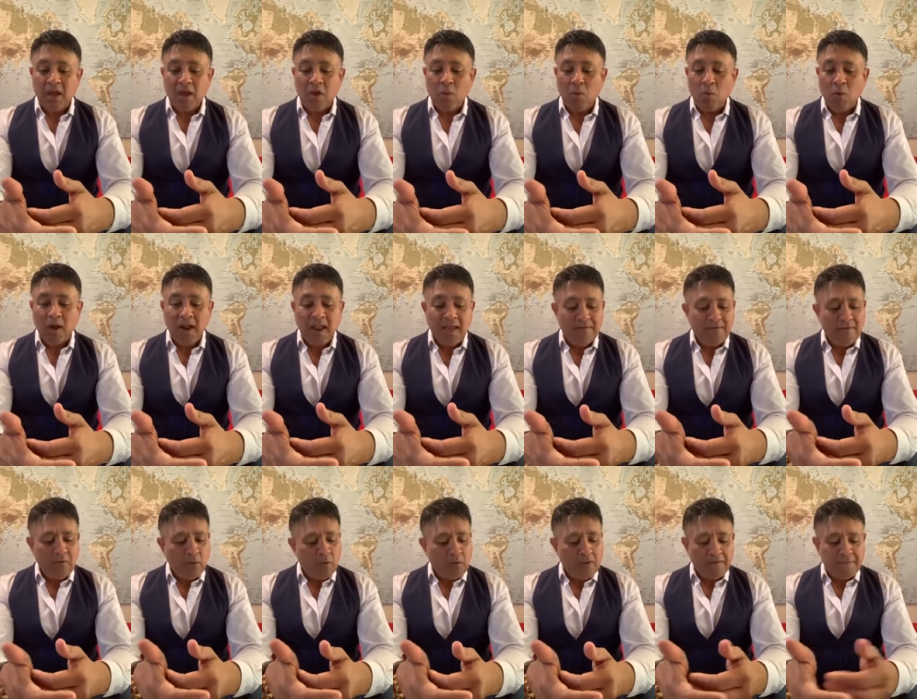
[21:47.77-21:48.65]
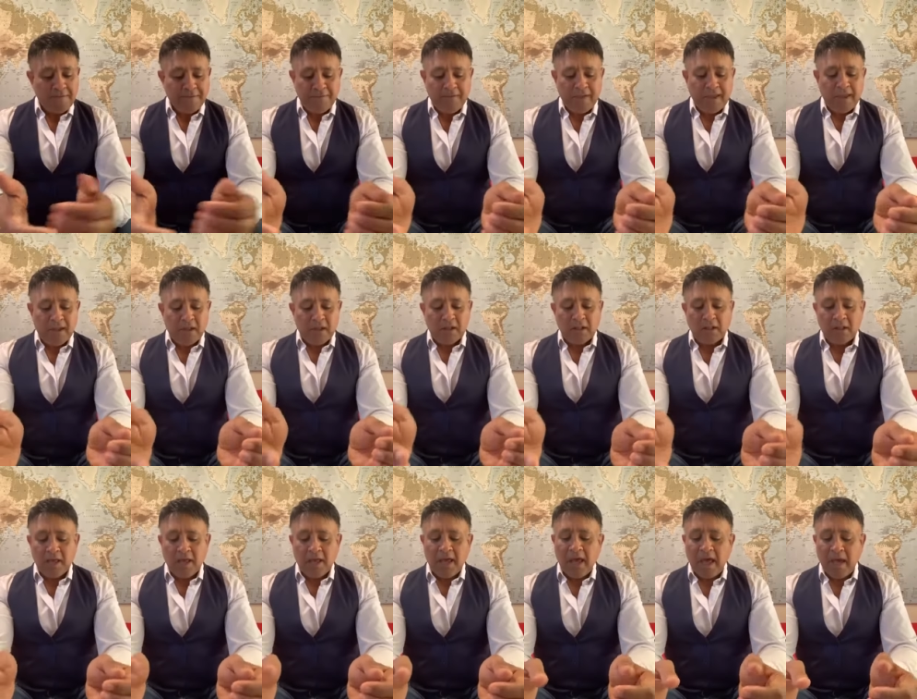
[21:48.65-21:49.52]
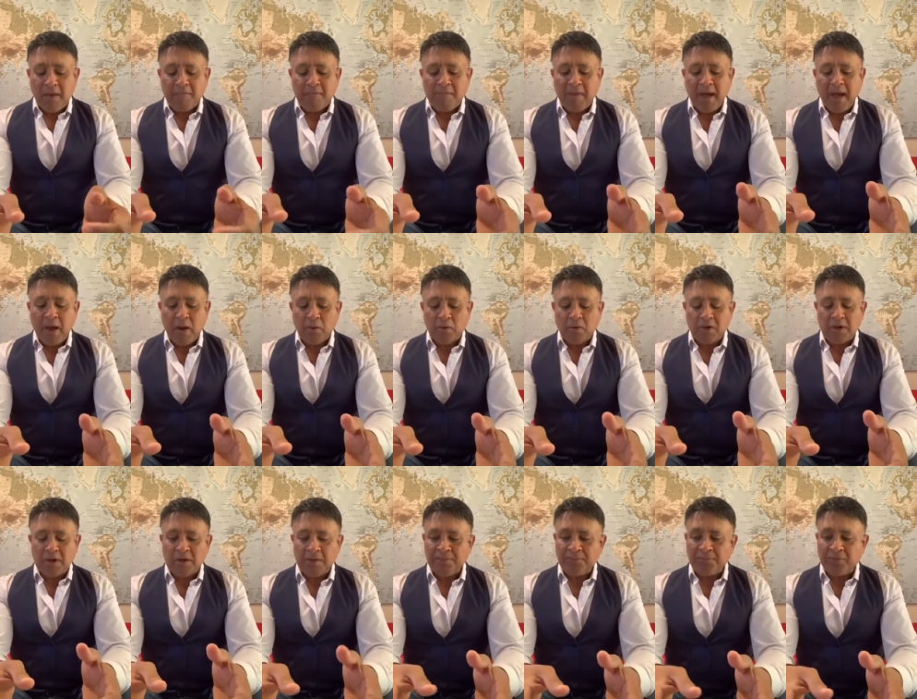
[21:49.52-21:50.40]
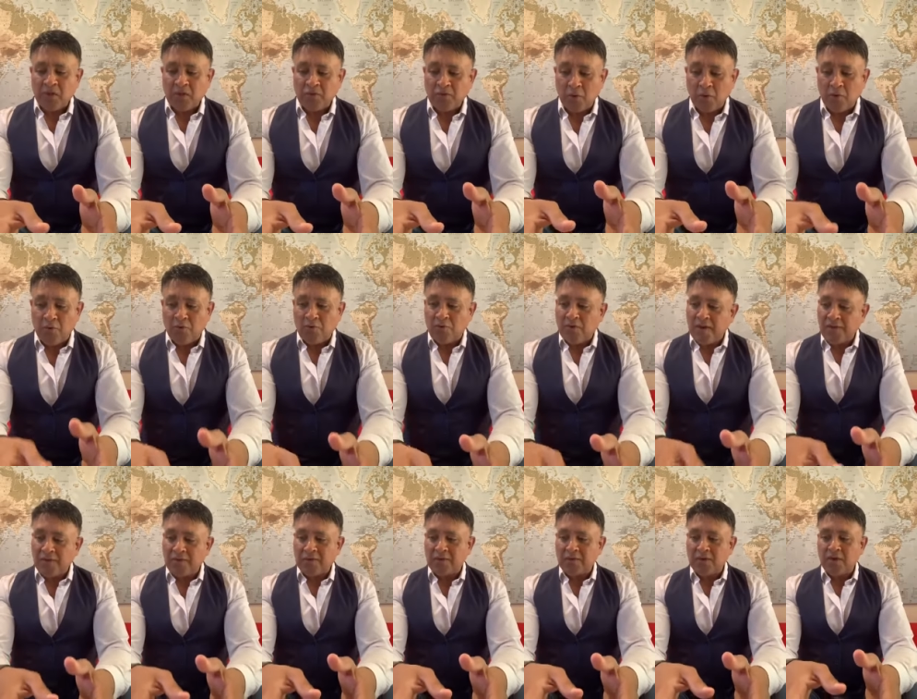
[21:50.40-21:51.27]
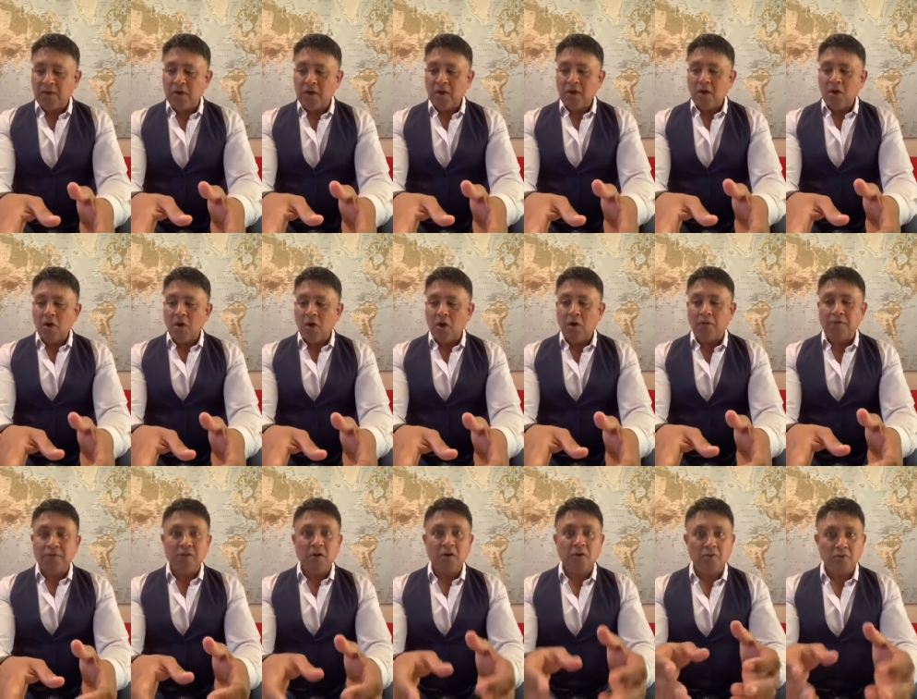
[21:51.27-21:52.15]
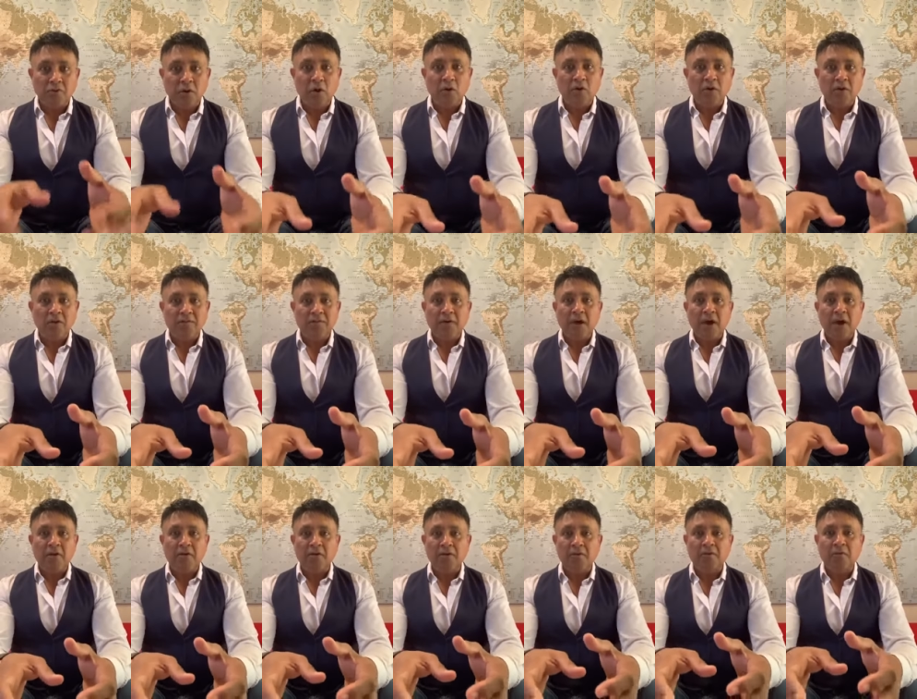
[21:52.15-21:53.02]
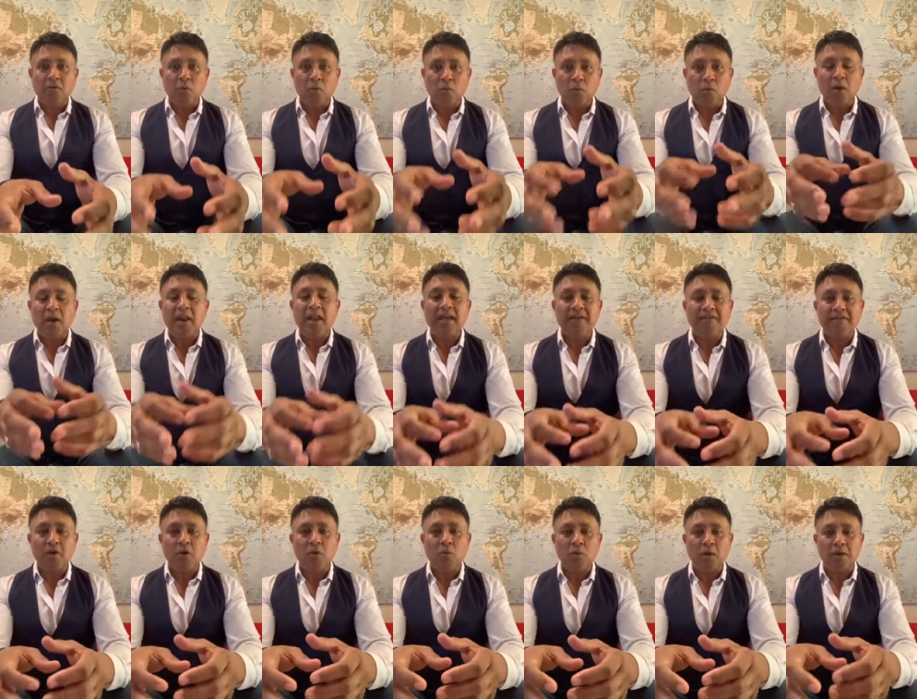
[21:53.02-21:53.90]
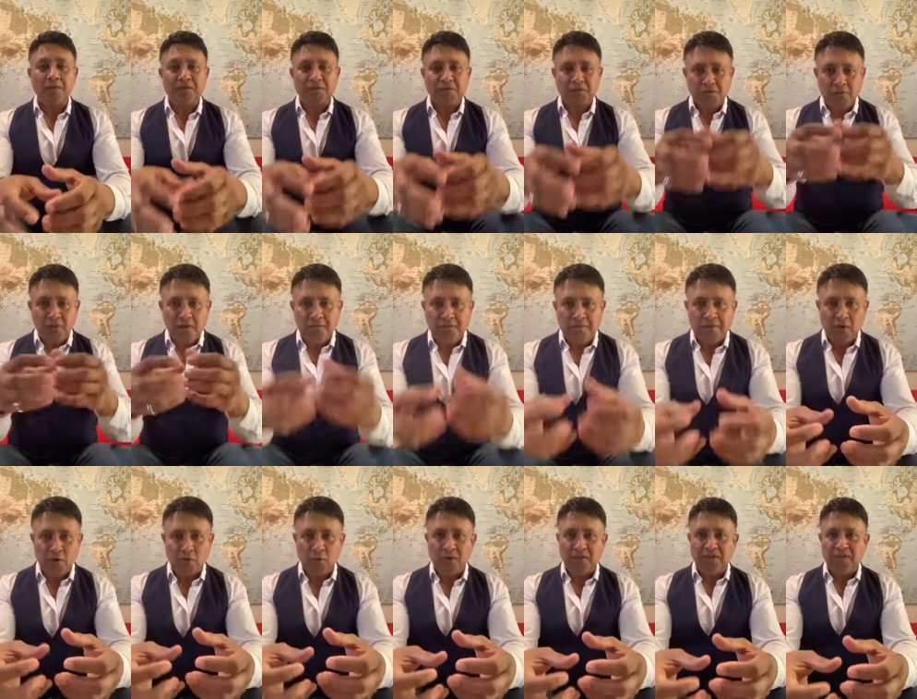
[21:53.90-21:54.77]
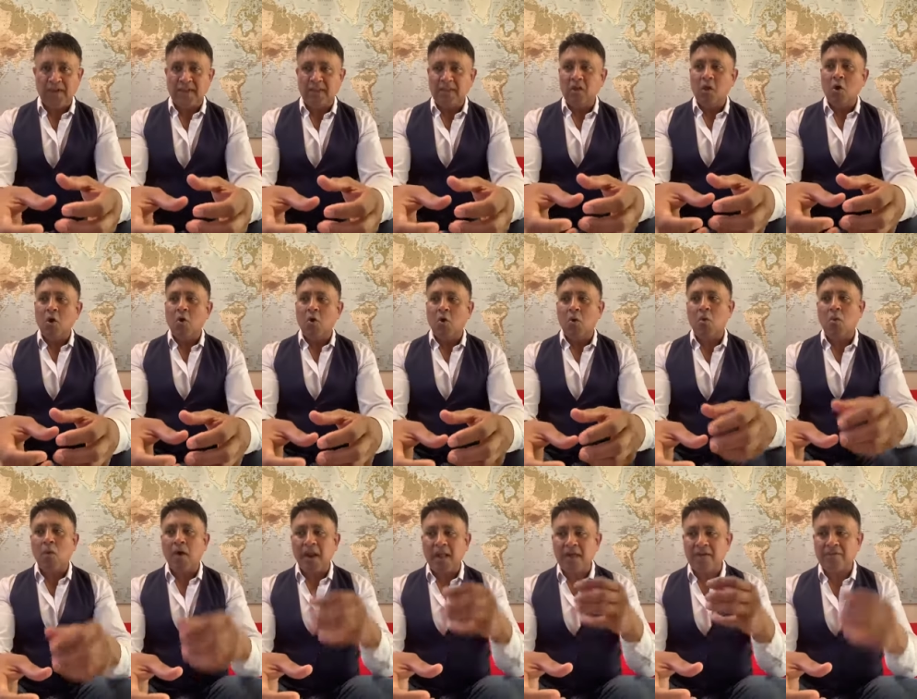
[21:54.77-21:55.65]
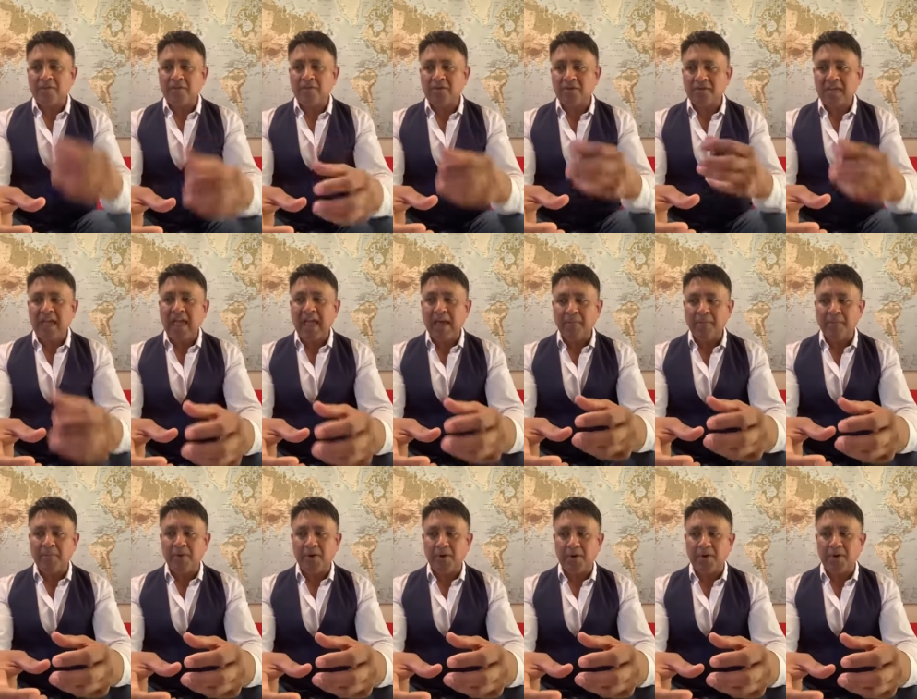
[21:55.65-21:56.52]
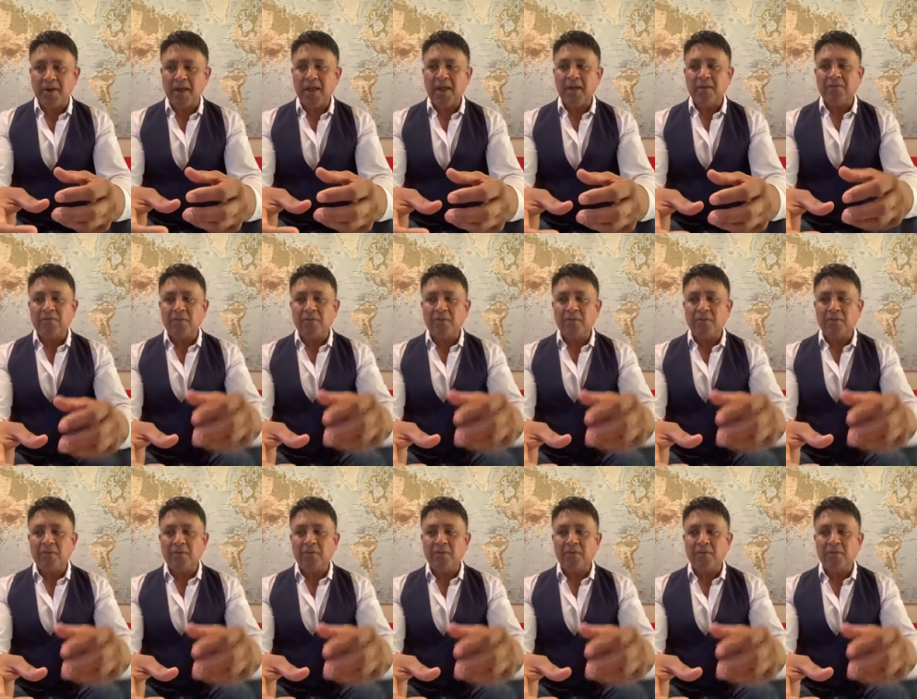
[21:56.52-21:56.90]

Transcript: whatever we feel about the risk of coronavirus or whatever we've suffered with it or whatever has happened,